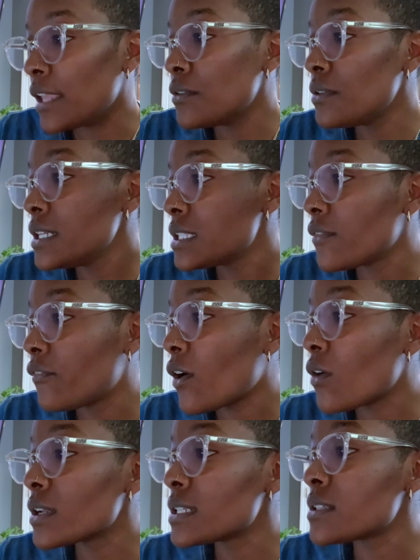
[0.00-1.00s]
You need to
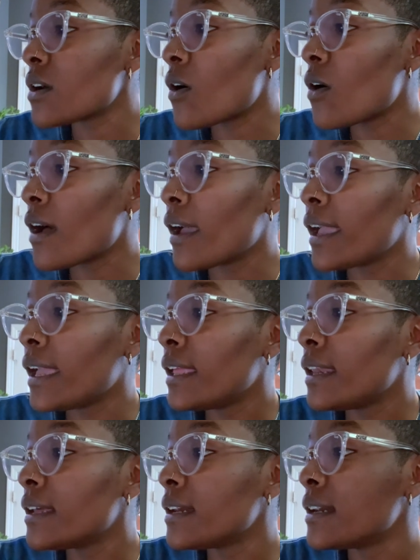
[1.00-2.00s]
focus
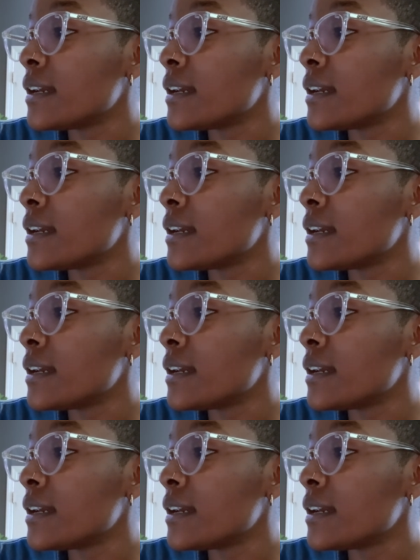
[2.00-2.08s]
on